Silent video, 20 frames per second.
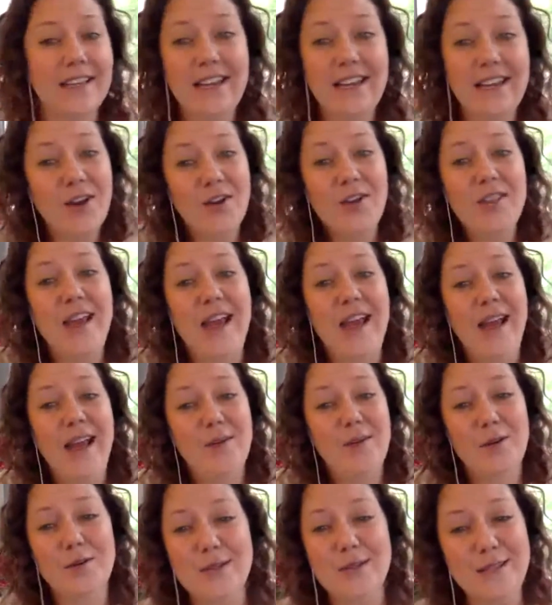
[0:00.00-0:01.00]
hear
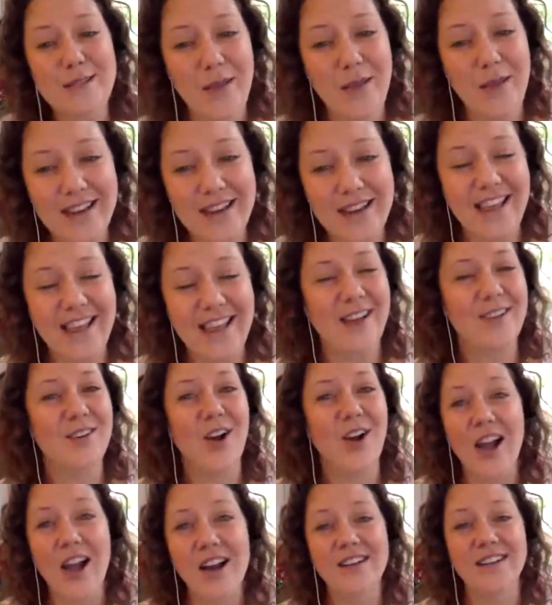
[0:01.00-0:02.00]
that or respect that
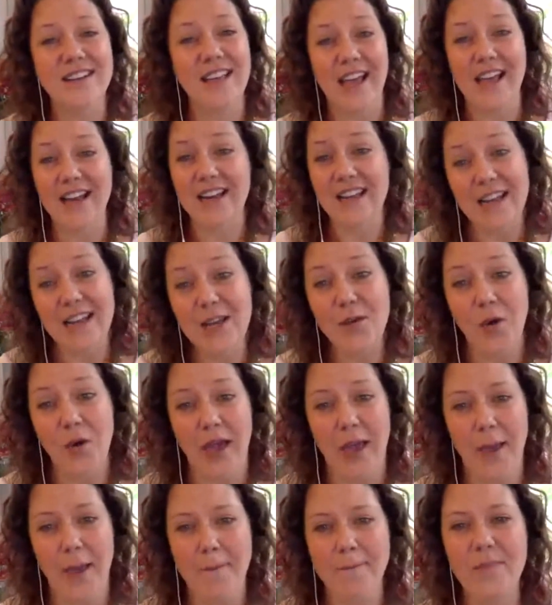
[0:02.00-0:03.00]
or honor that
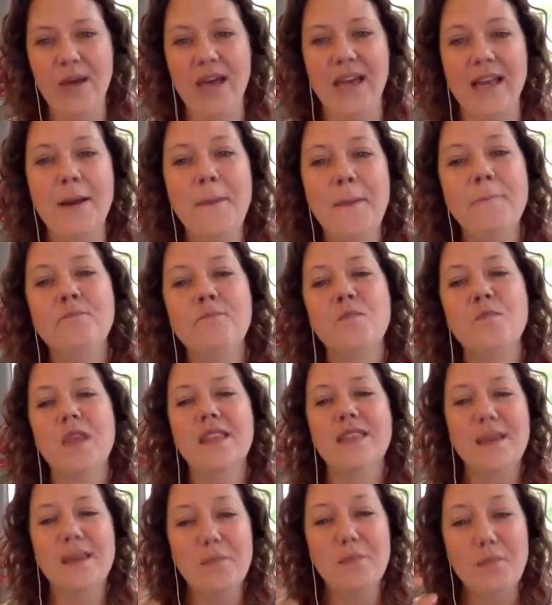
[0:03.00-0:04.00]
anyway. But
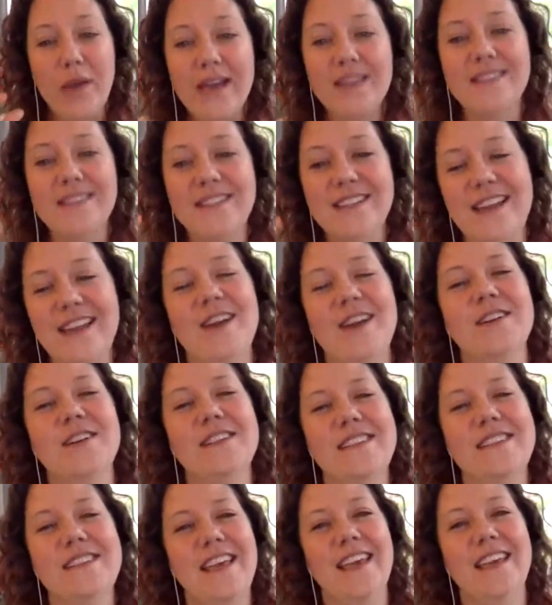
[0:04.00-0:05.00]
the best
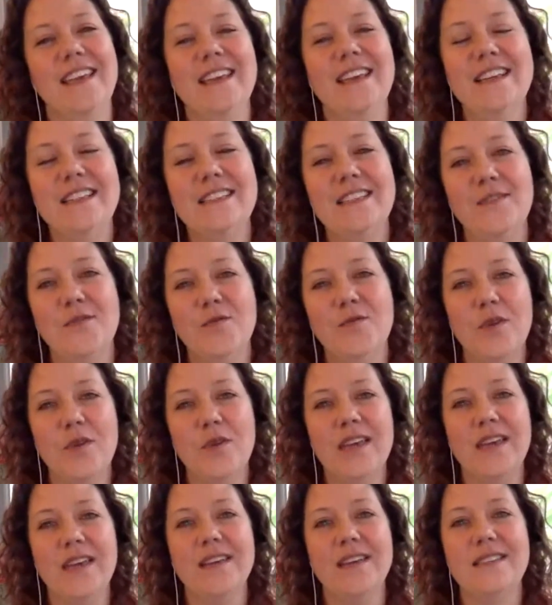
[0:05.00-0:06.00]
guarantee is if
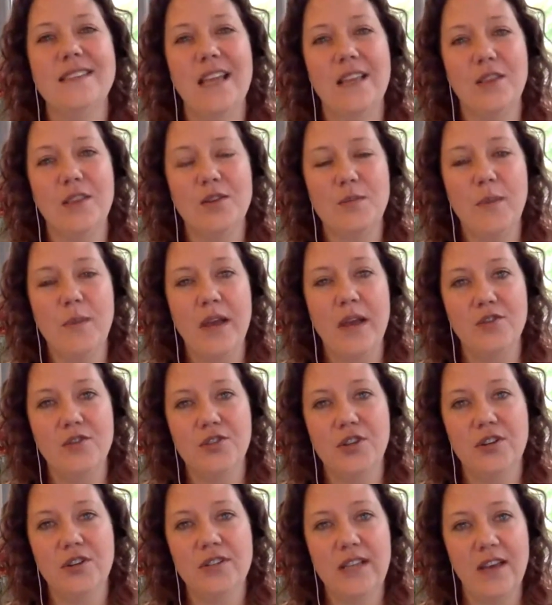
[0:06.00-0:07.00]
we set those boundaries
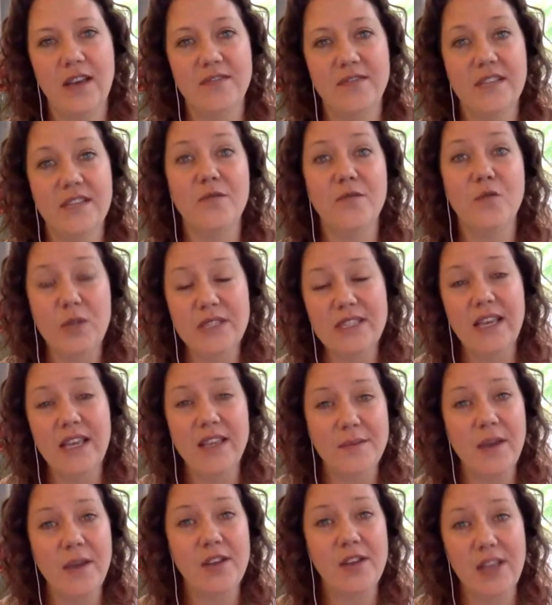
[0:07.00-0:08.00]
ourselves and if we say
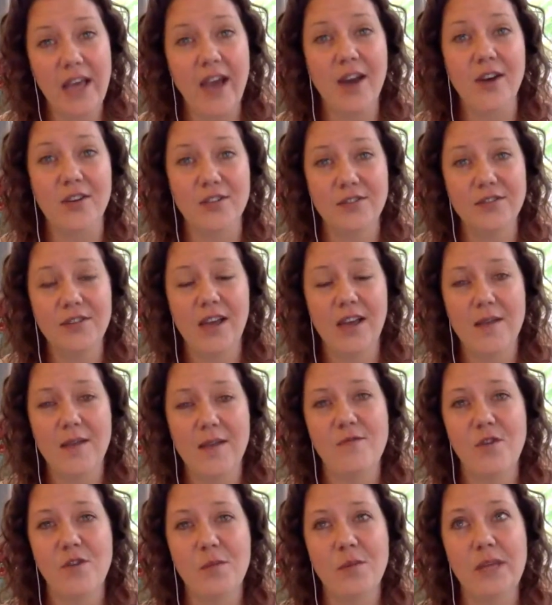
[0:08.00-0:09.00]
them out loud,
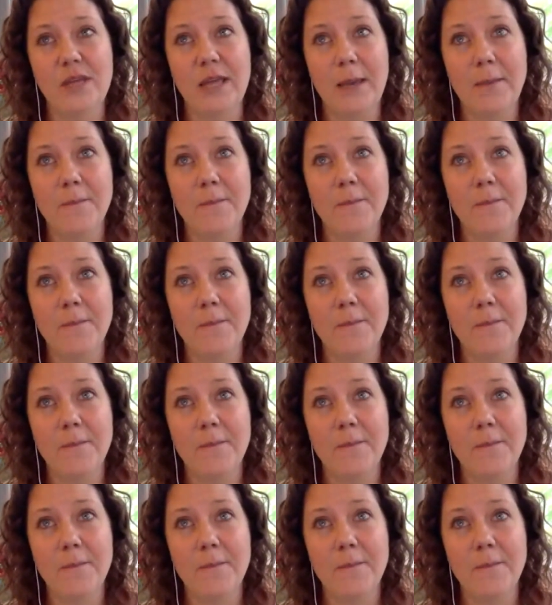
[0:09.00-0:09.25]
verbally.